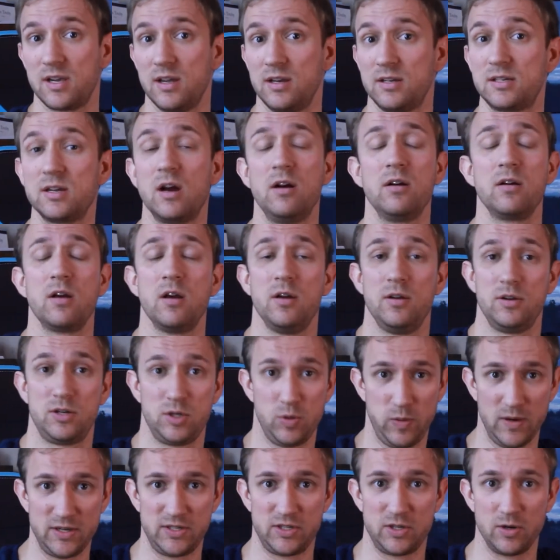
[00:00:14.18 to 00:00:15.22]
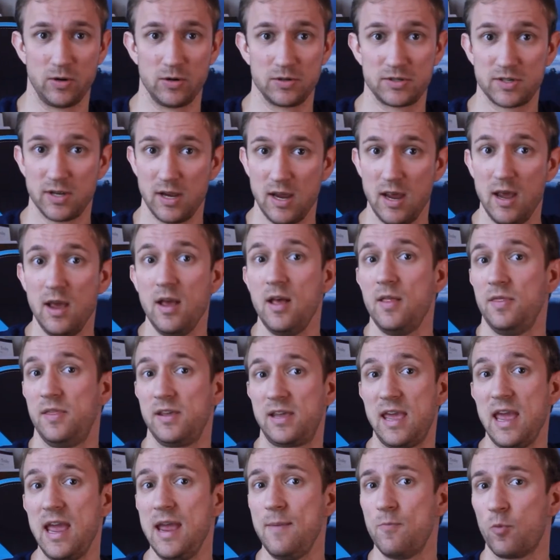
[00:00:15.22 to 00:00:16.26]
Tongue Twisters, the
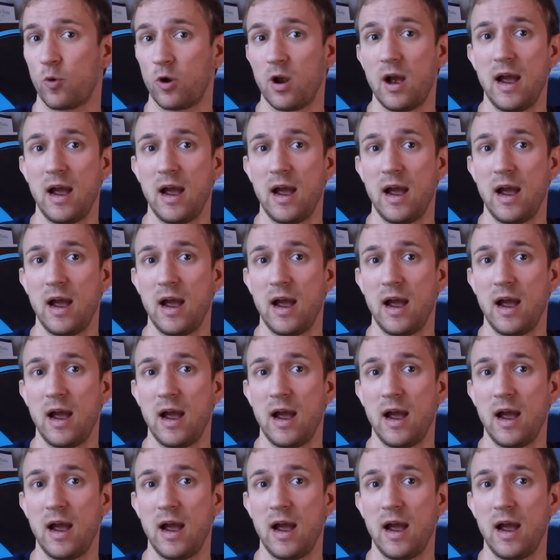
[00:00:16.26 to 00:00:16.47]
game where